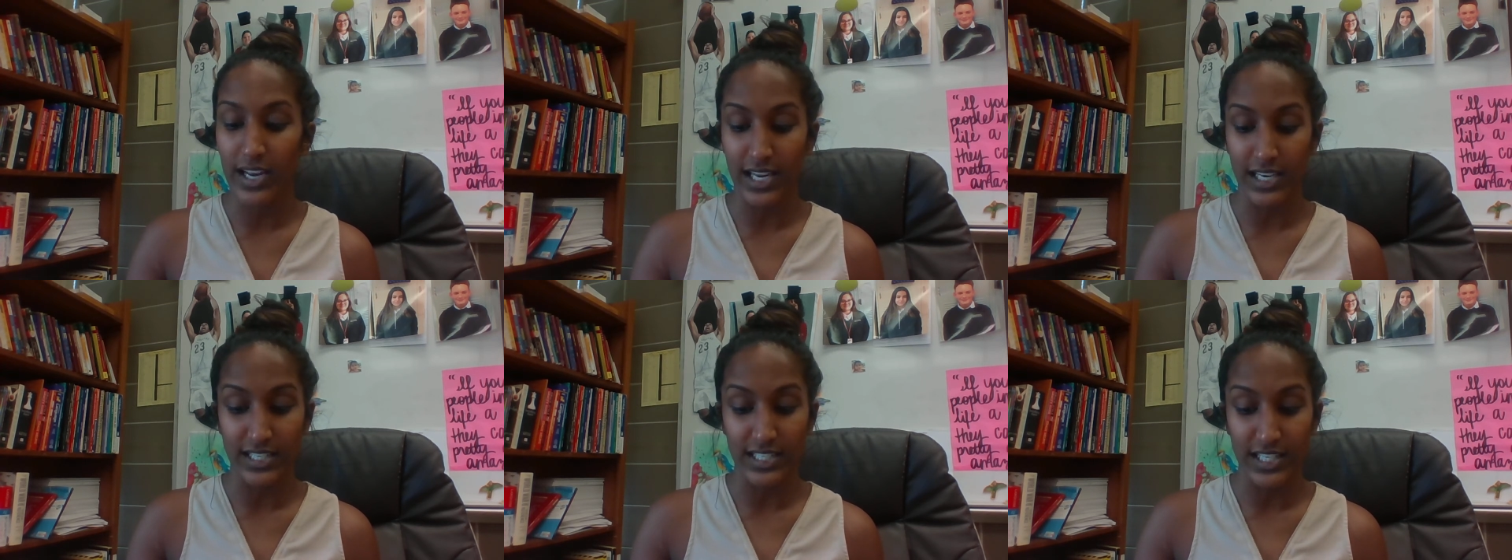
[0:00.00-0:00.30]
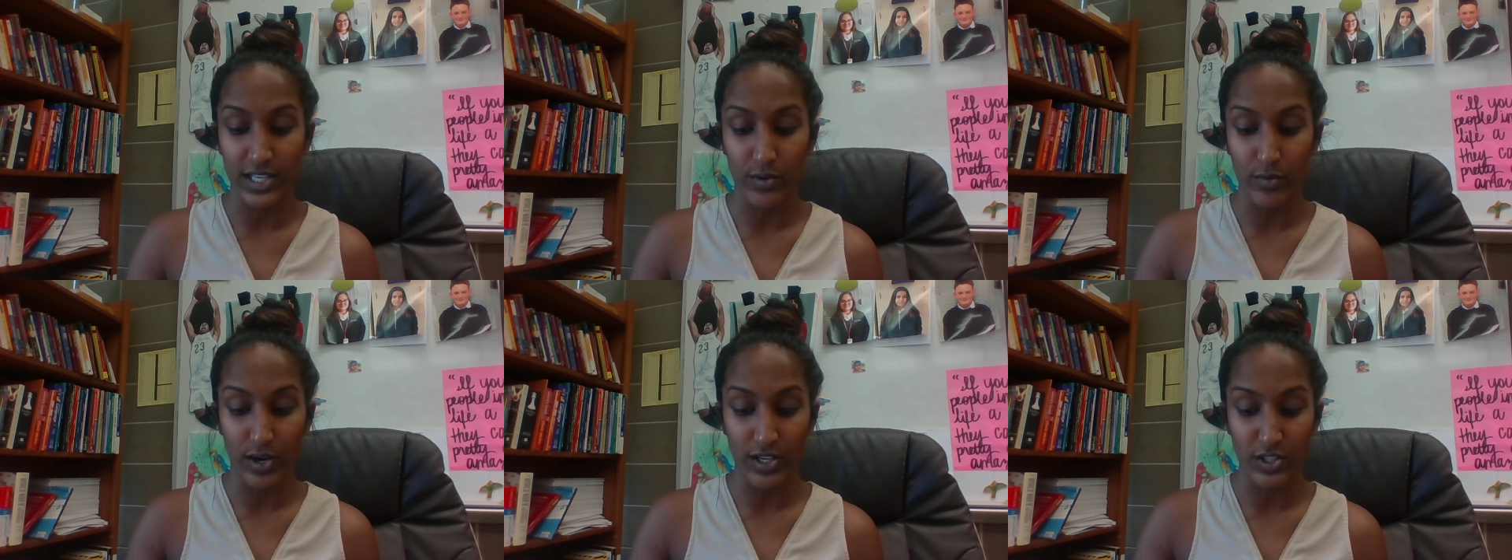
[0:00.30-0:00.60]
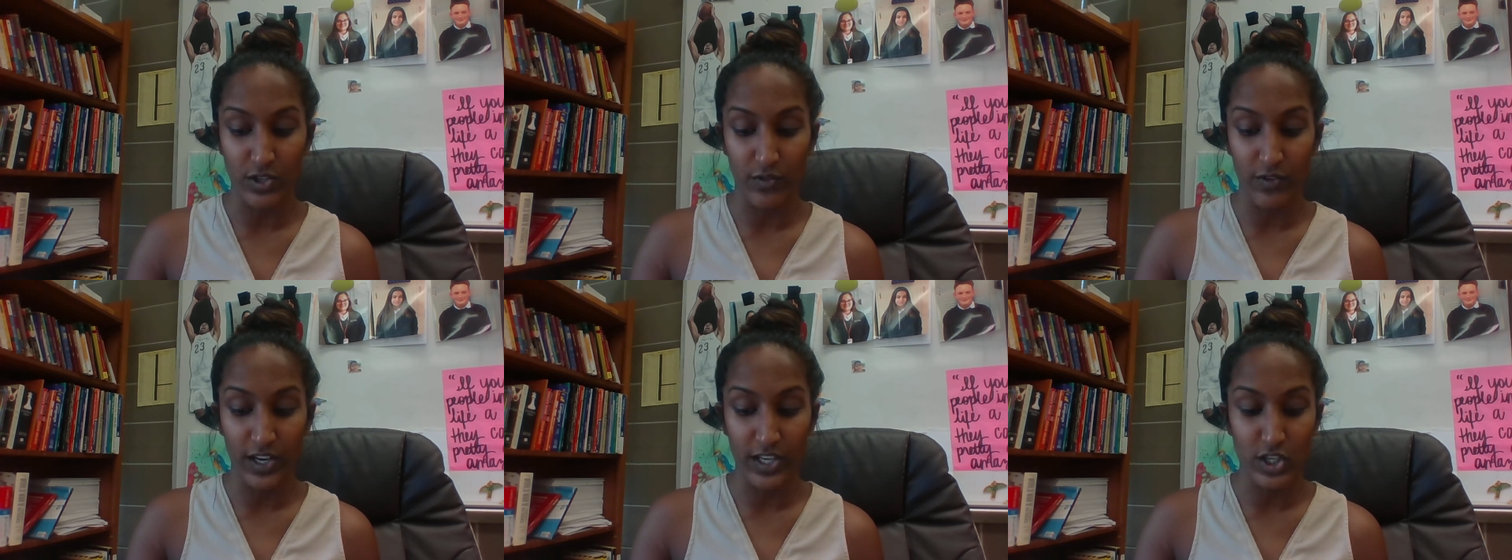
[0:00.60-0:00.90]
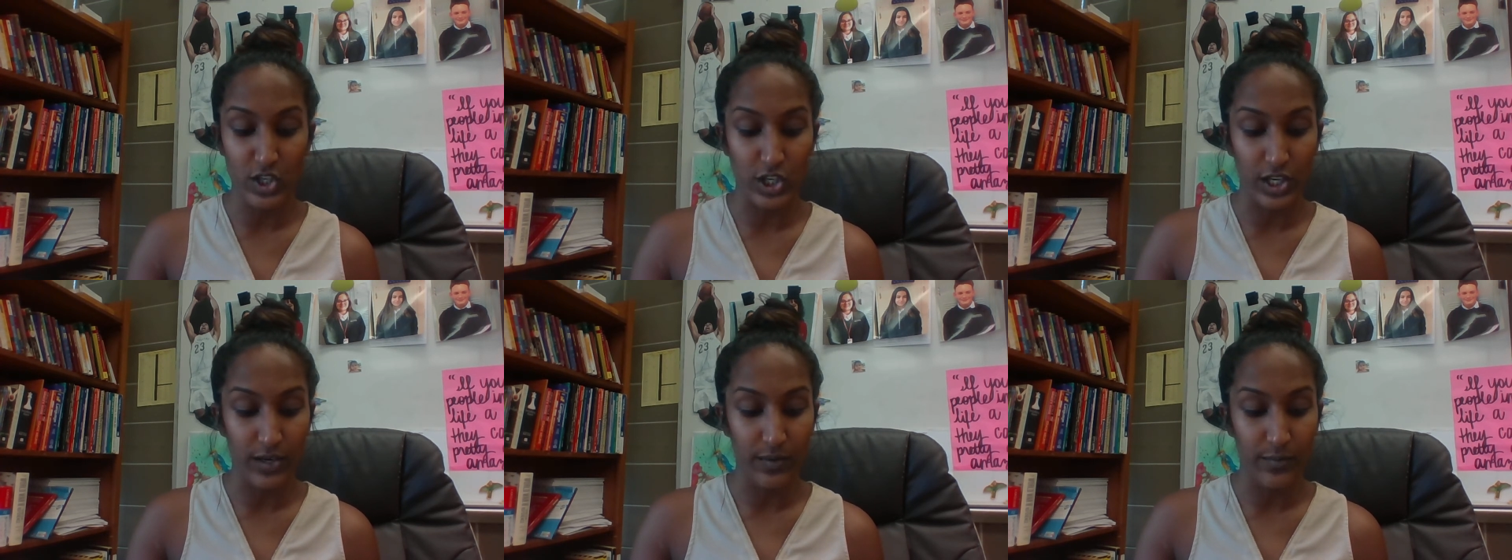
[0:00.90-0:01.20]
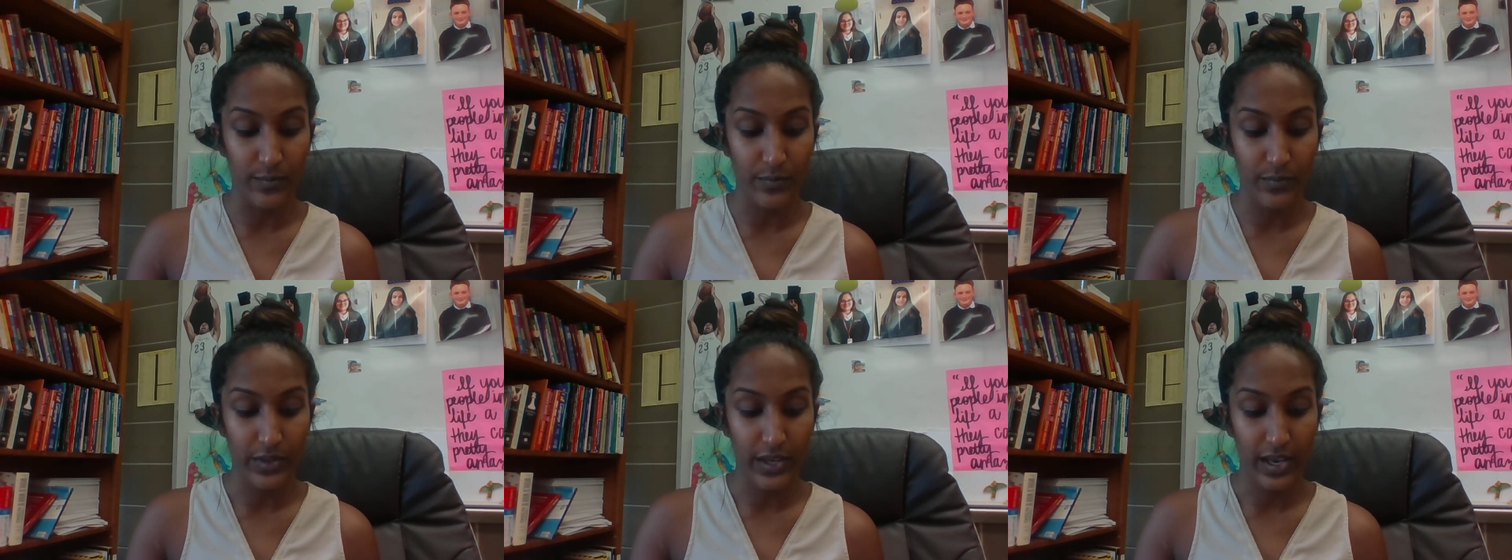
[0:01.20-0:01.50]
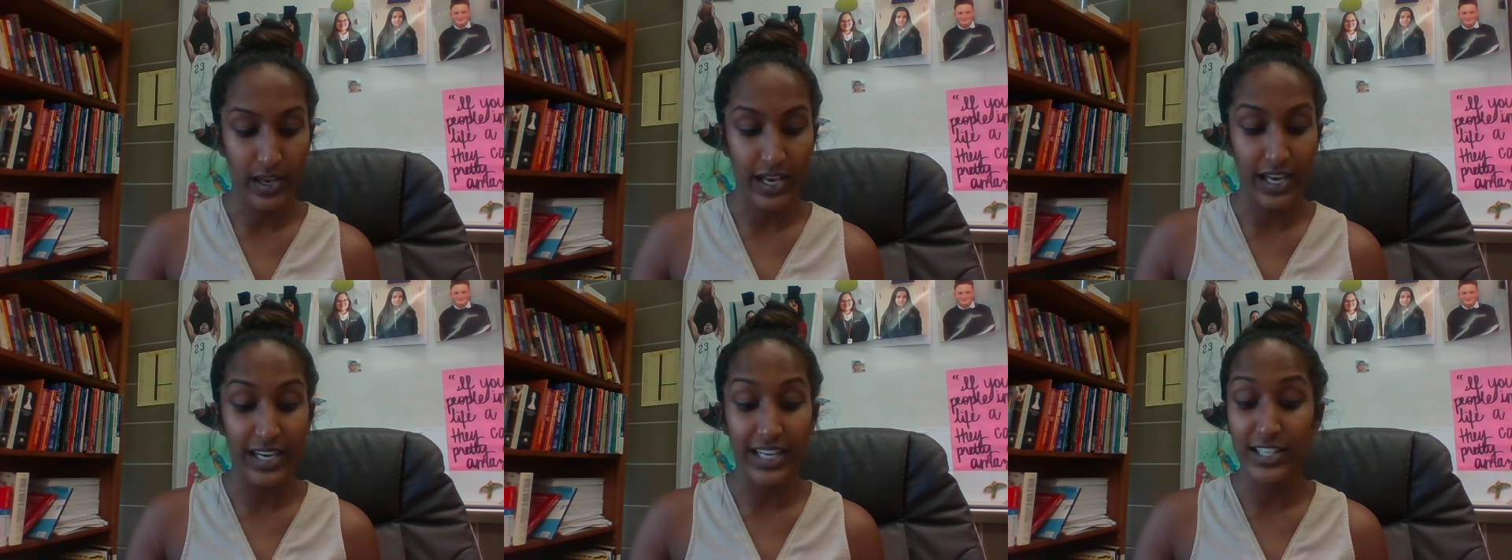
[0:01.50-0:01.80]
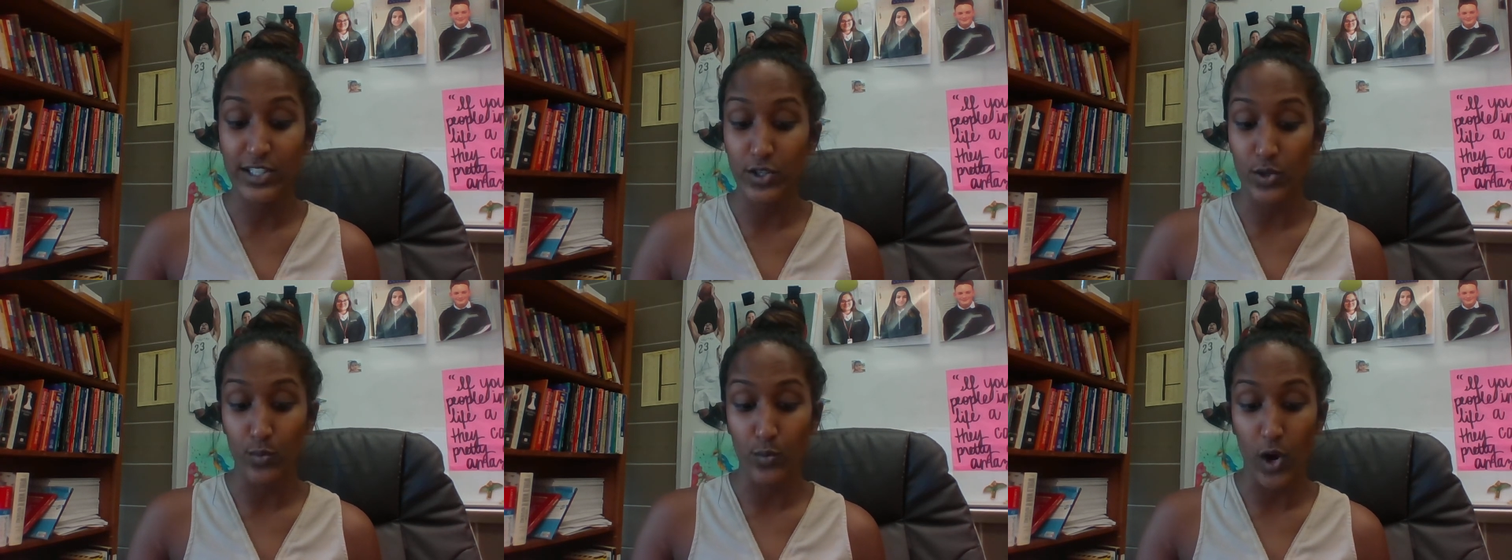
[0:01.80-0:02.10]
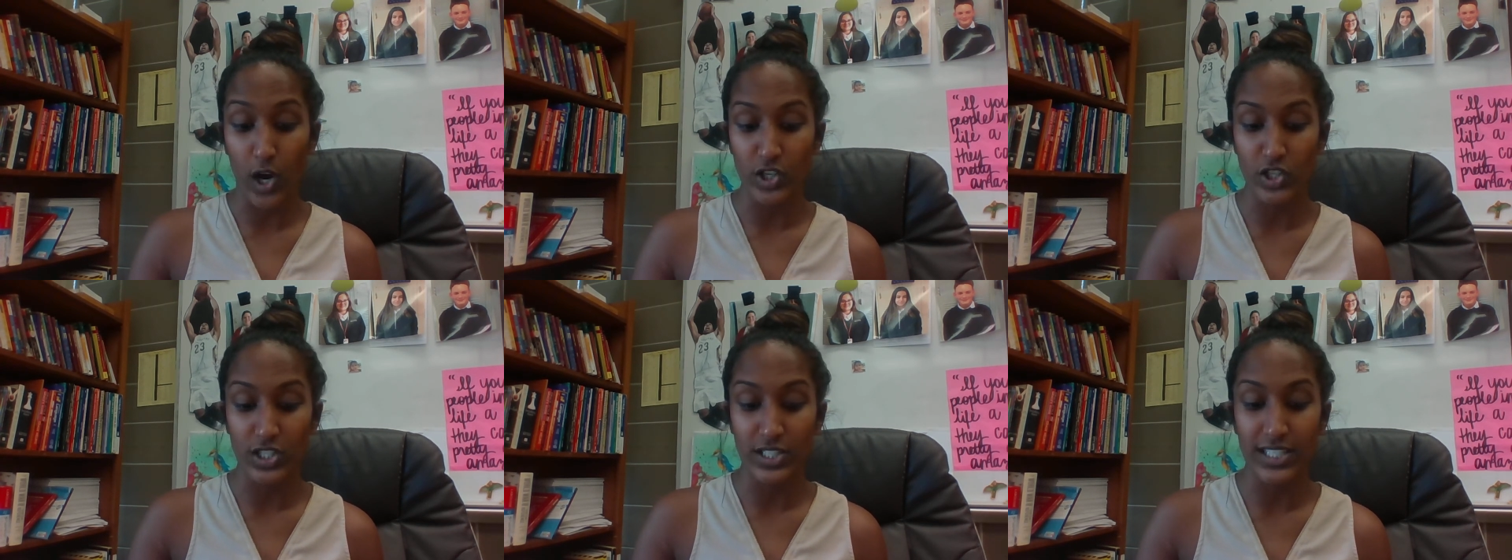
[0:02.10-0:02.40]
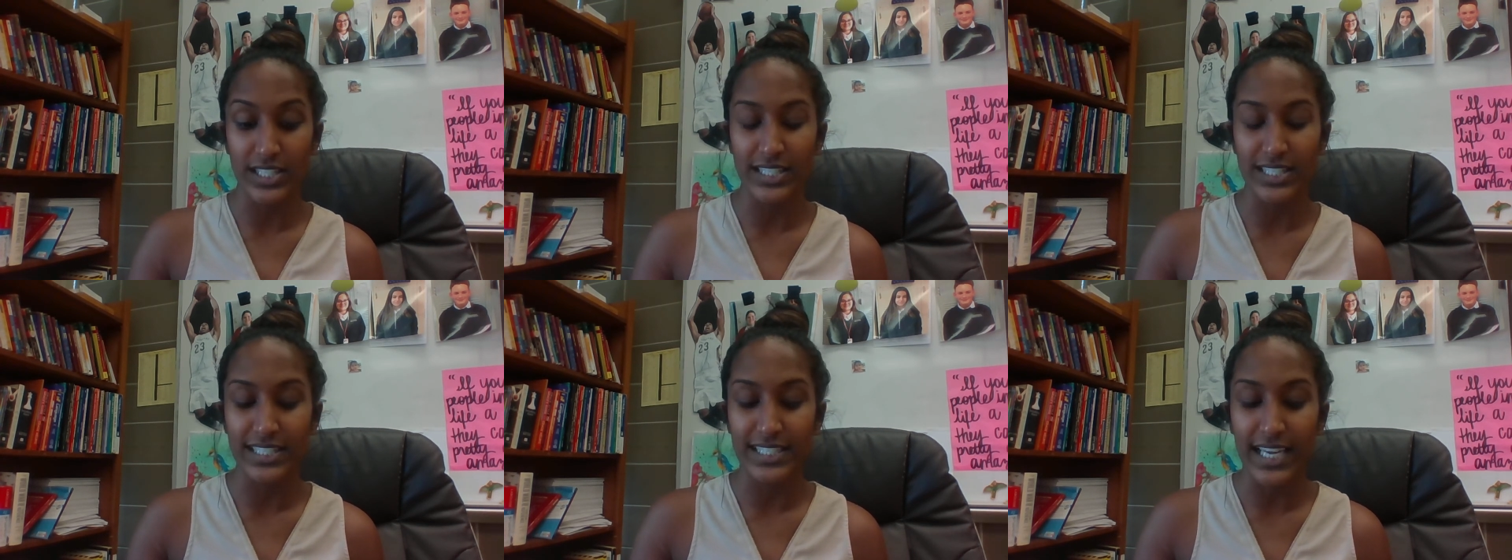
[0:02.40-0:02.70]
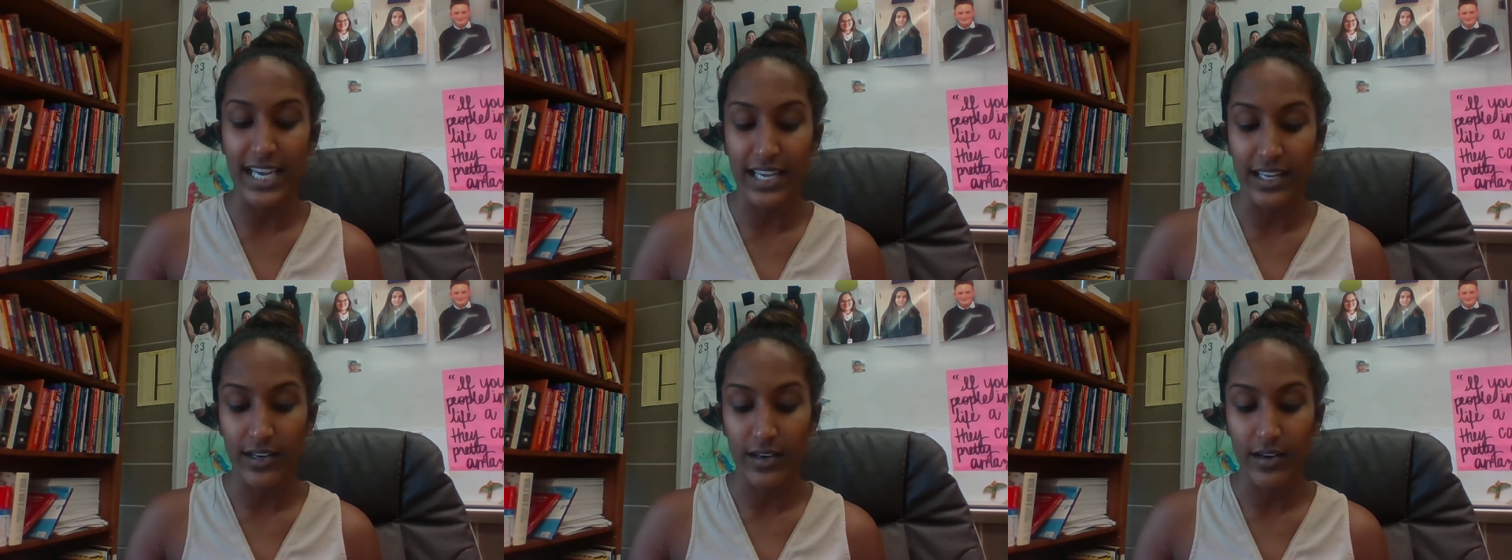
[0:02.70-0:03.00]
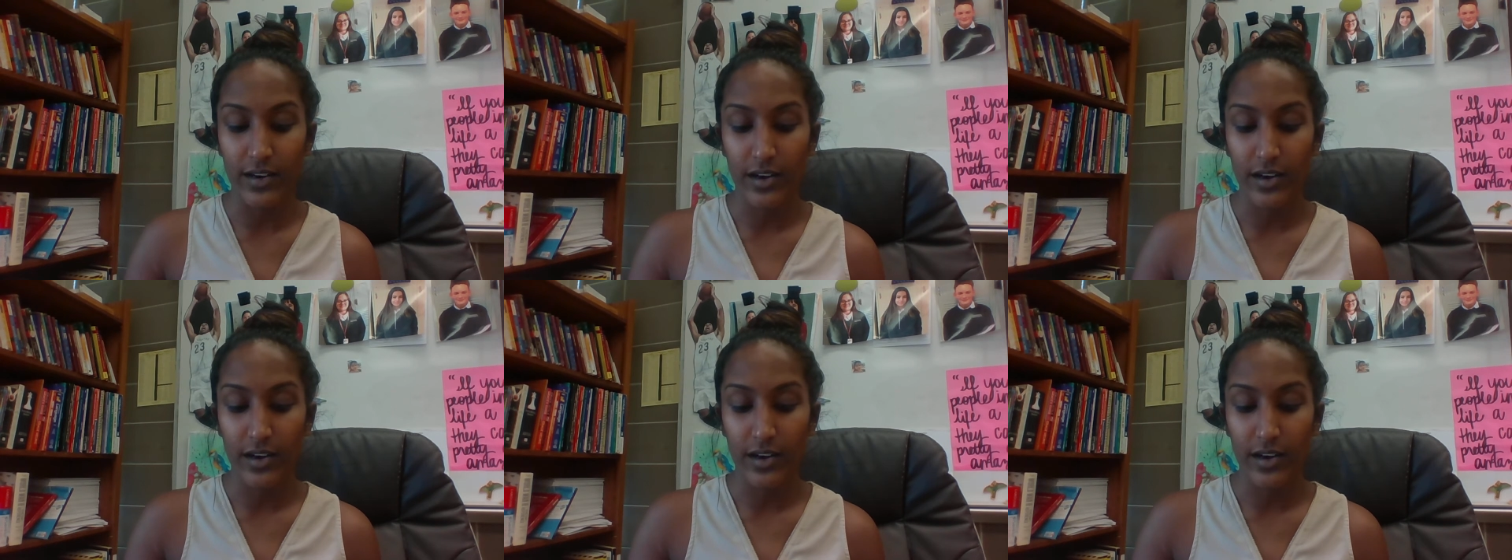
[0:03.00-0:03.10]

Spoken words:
Indian Reservation in eastern Washington state.